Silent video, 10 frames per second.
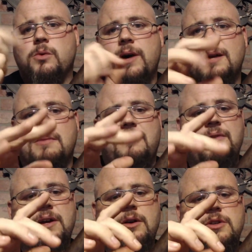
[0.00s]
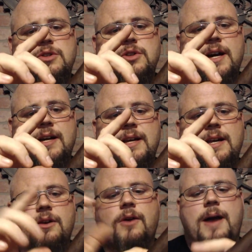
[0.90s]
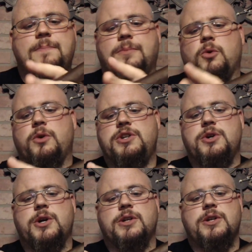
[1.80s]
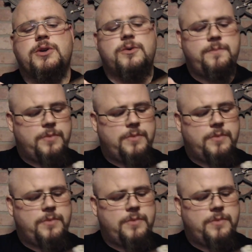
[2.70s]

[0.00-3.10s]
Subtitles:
wetting my finger because you're not going to get it right. What you can do